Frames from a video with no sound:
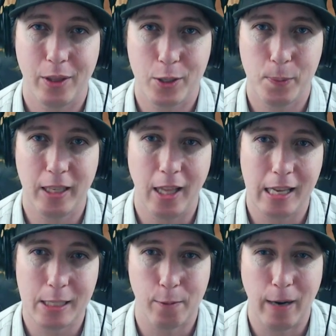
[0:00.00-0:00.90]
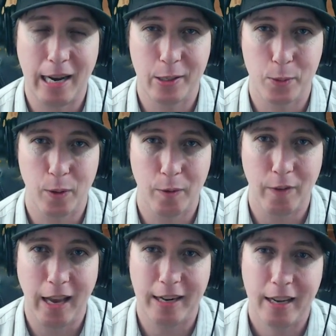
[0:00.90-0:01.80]
There's been lots of rounds where we've
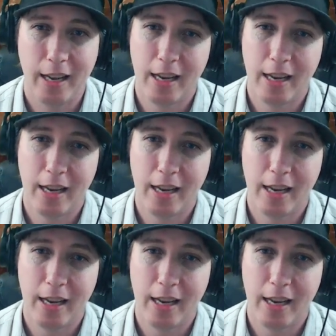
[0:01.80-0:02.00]
had